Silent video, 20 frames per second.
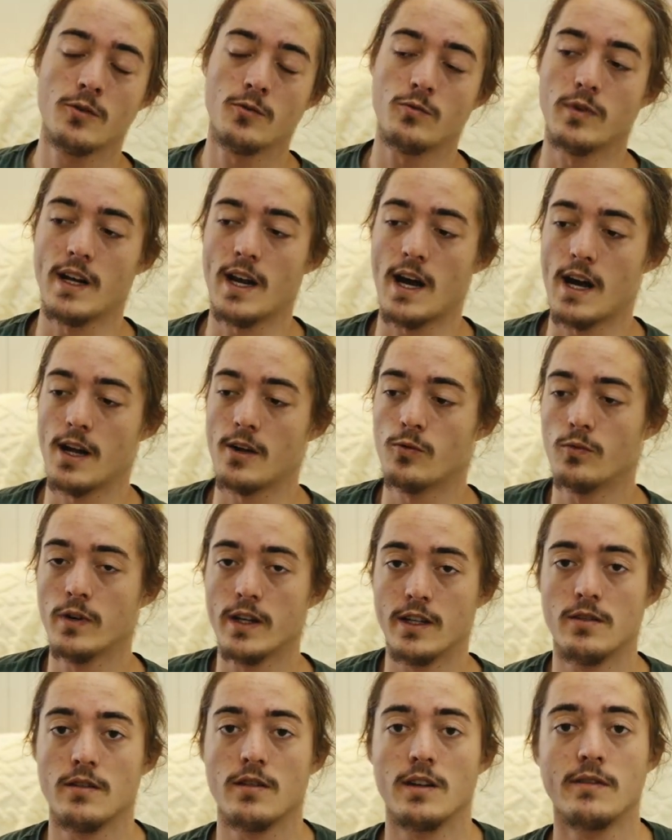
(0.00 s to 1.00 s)
when I
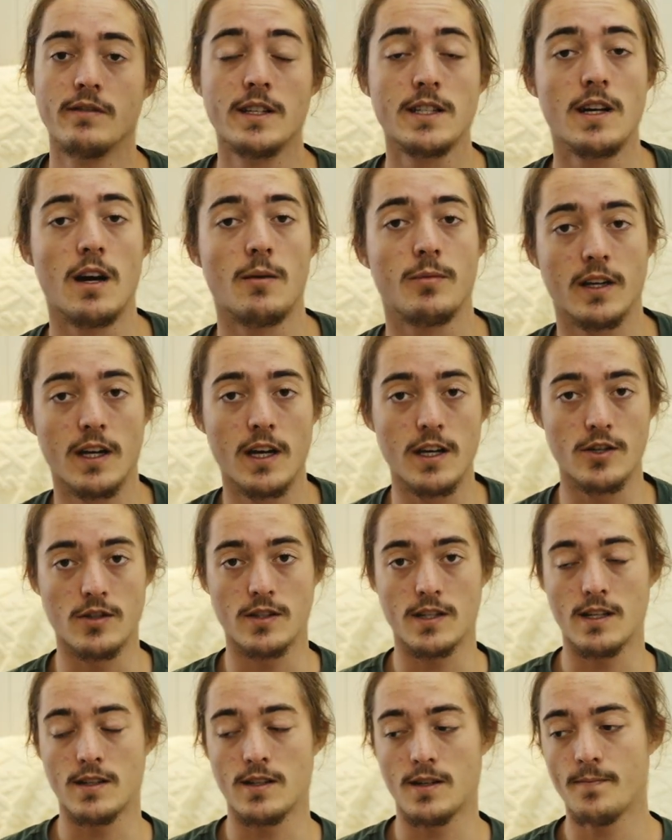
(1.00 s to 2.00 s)
went to the visa application
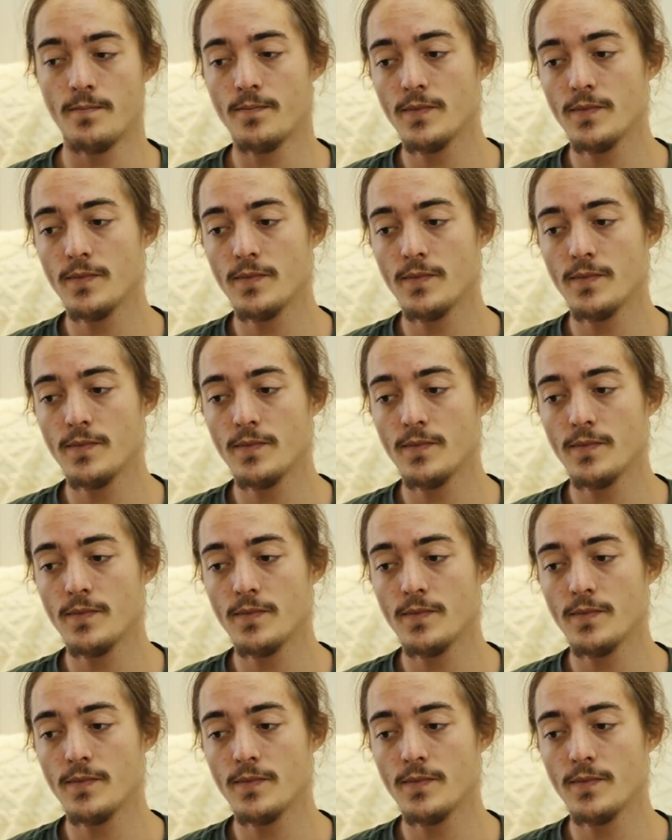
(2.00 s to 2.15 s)
center.